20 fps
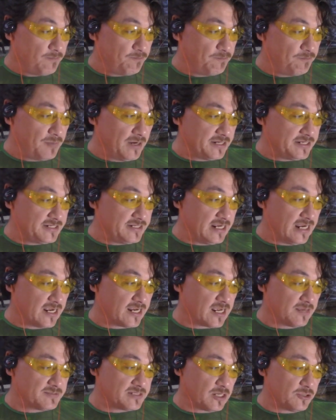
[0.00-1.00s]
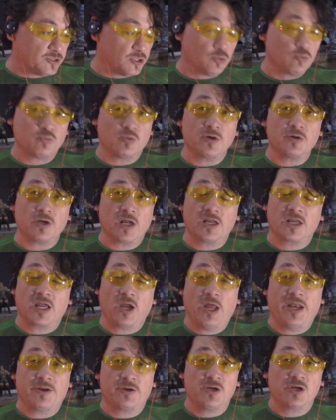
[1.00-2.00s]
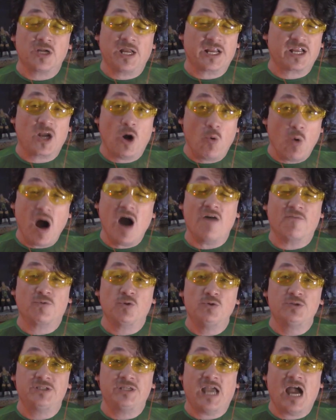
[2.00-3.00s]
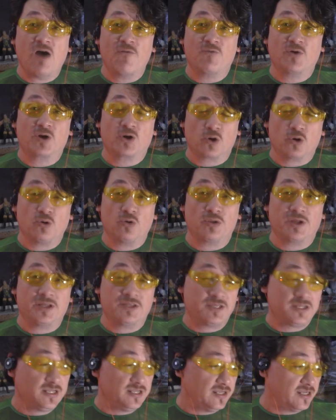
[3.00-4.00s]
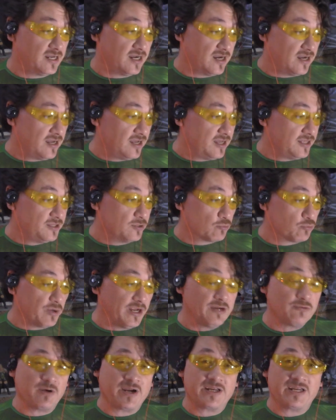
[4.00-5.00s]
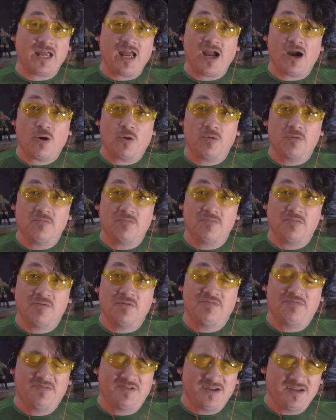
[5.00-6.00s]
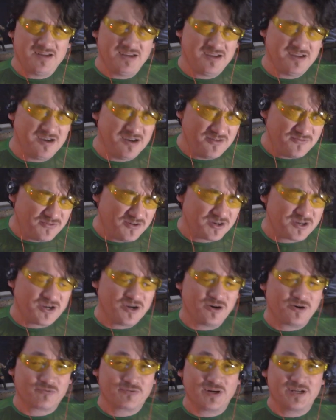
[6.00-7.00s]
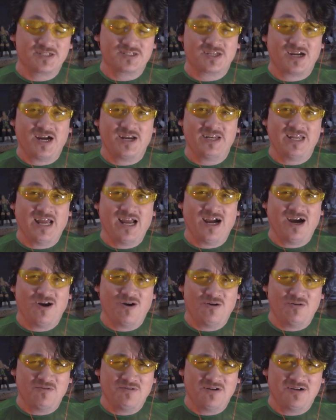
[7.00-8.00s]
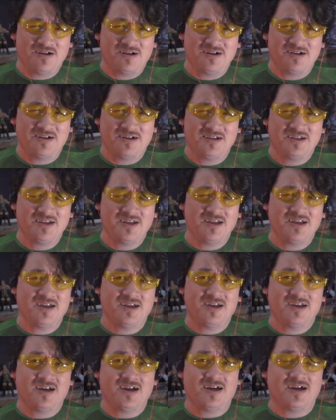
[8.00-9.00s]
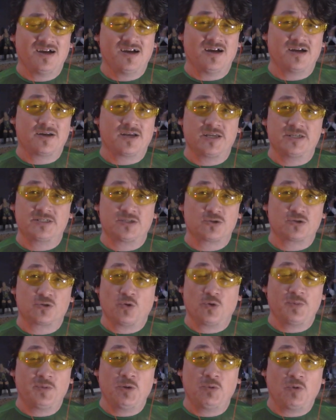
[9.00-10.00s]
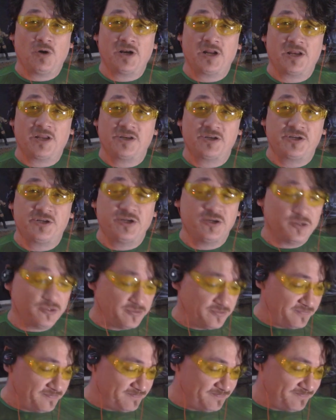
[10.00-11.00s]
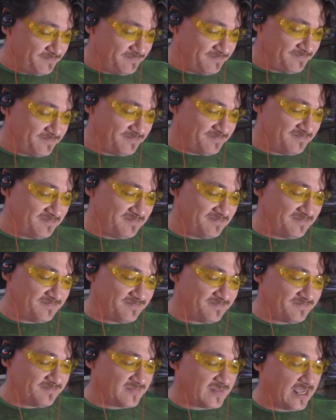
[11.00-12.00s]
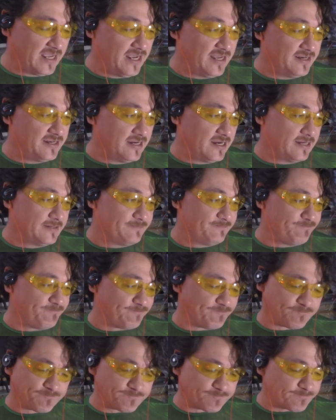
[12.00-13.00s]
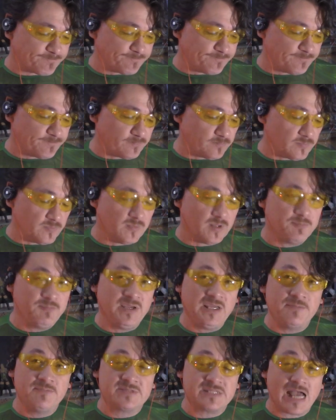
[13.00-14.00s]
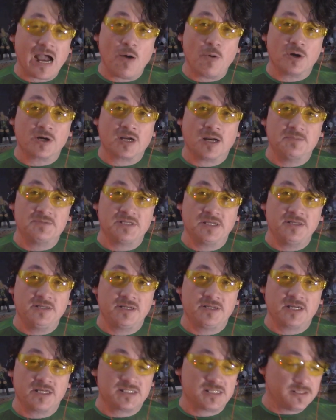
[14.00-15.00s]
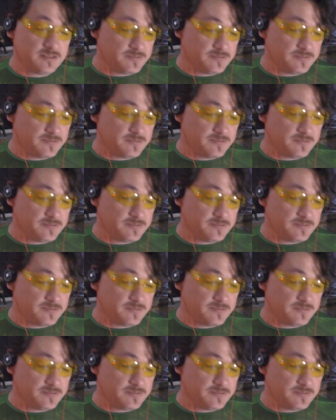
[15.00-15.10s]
But yeah, it comes down to, you're gonna go off. Who's the alpha girl in the ring right now? Alpha girl ringside now. Okay, so there's going to be one out of the two. And Miyazawa comes in and does his